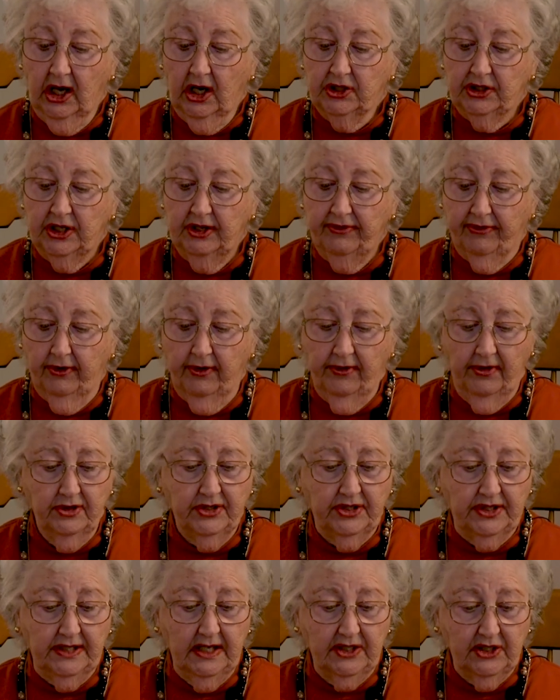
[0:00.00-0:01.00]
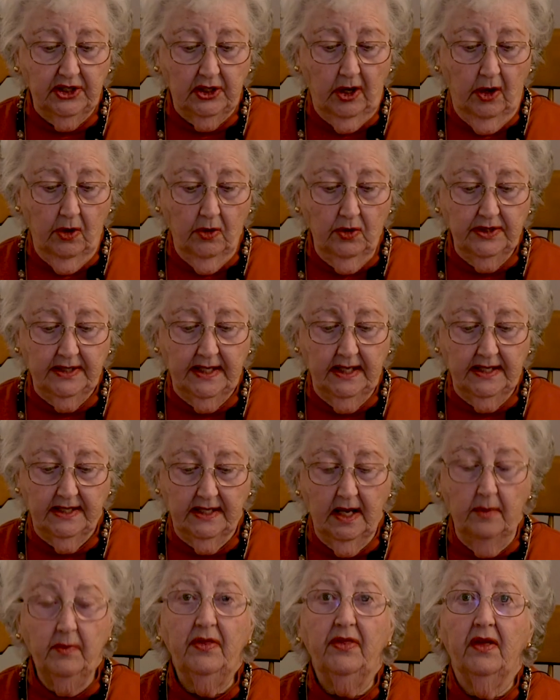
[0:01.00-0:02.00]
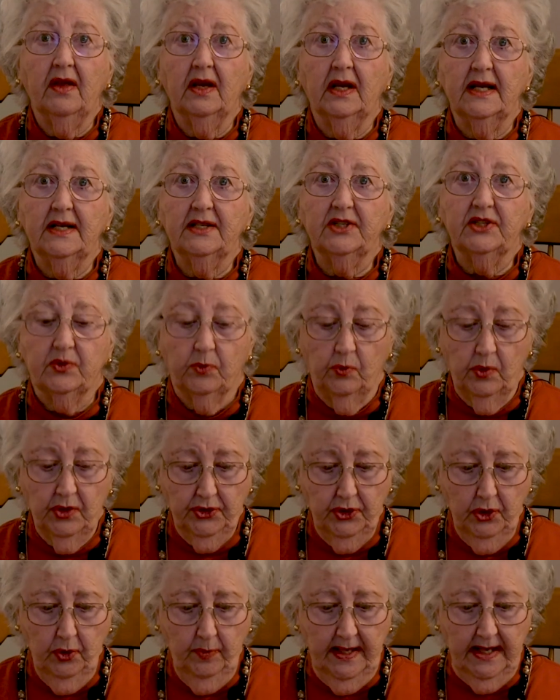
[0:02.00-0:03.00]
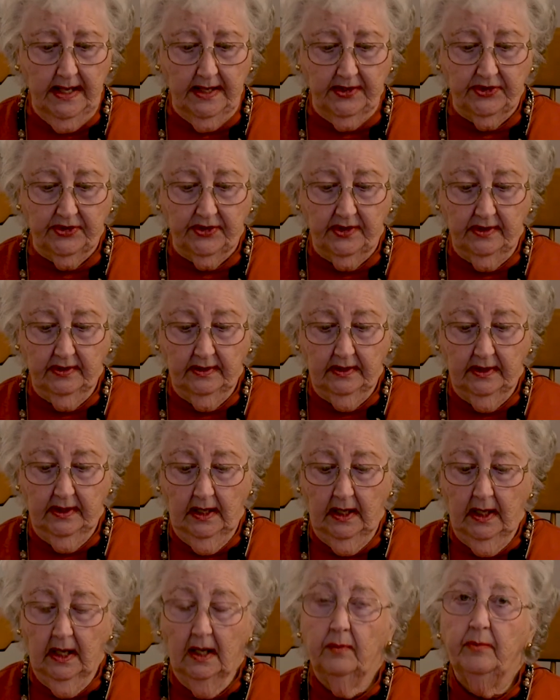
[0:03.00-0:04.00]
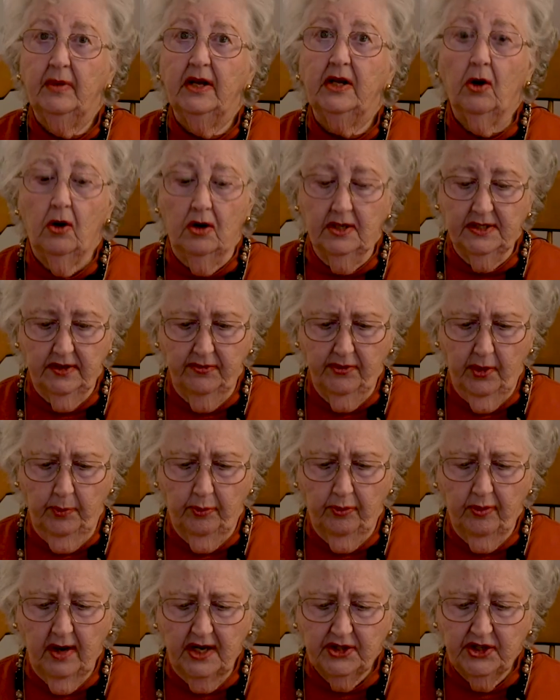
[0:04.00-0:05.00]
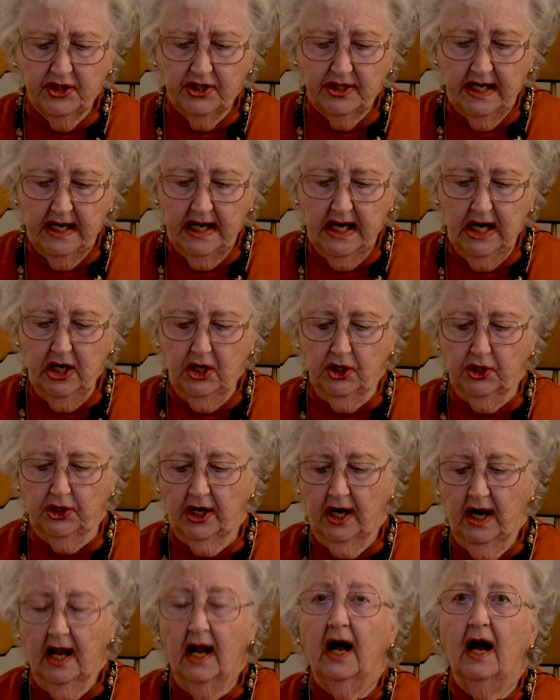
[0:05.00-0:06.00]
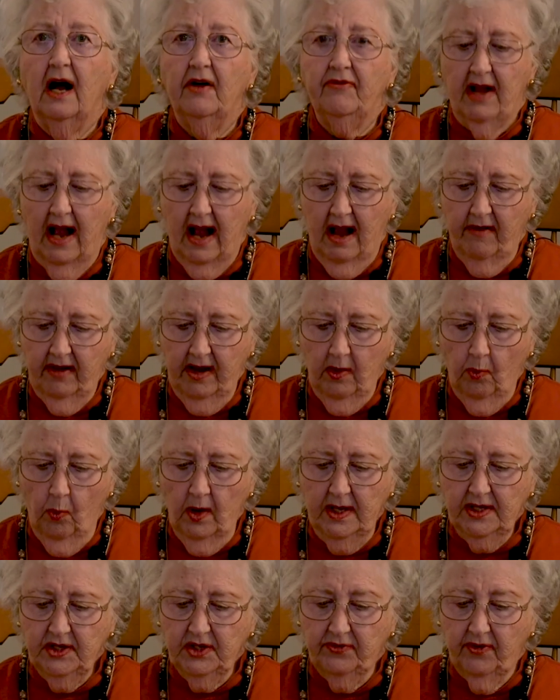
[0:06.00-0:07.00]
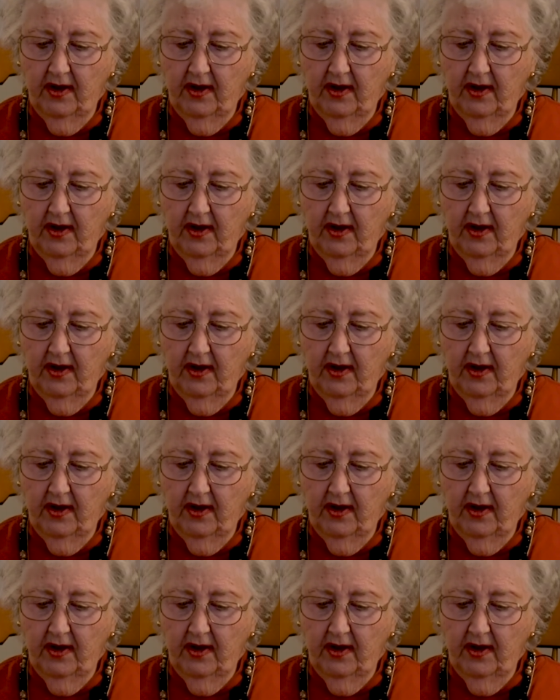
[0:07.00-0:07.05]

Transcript: She further disclosed that some of the lists were dubious, because of the prestige of having one's